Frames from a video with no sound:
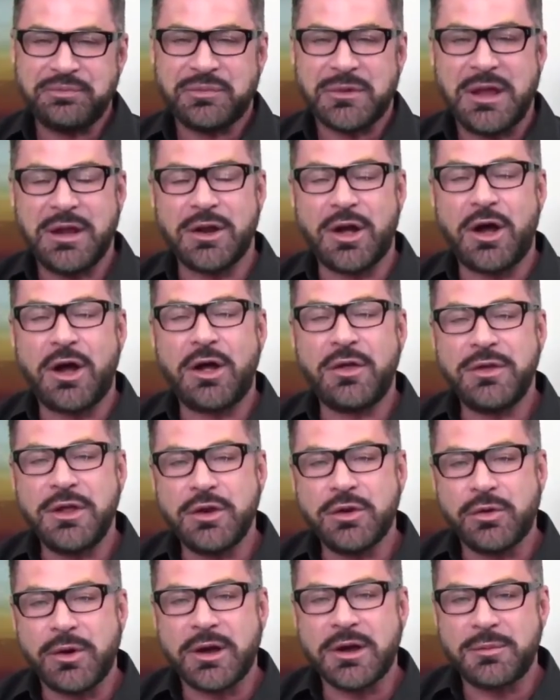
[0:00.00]
And all the
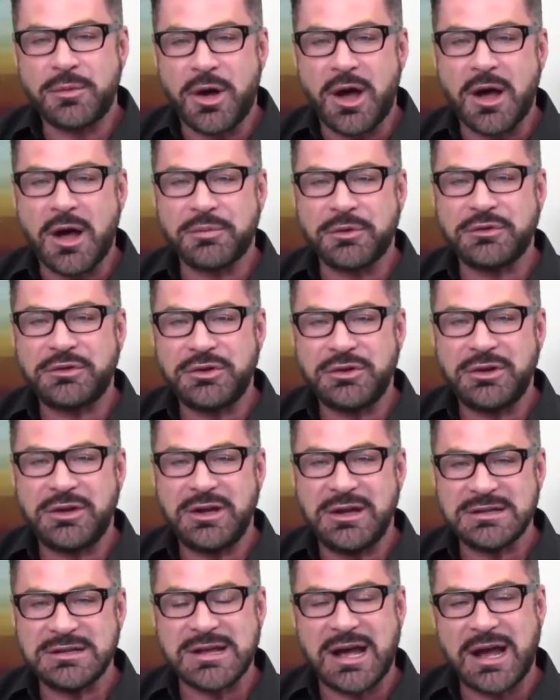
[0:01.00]
incredible
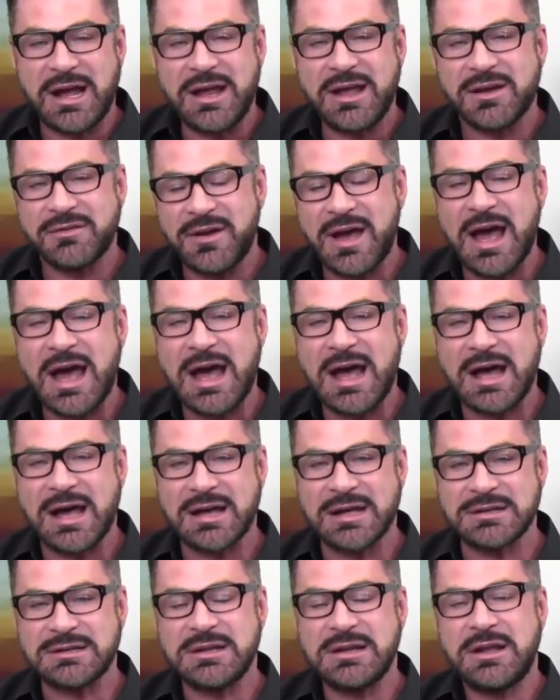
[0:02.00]
opportunities I have
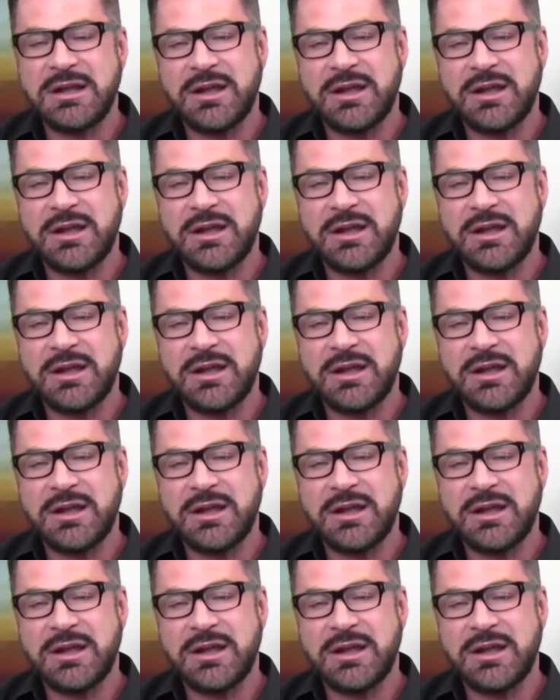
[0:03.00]
had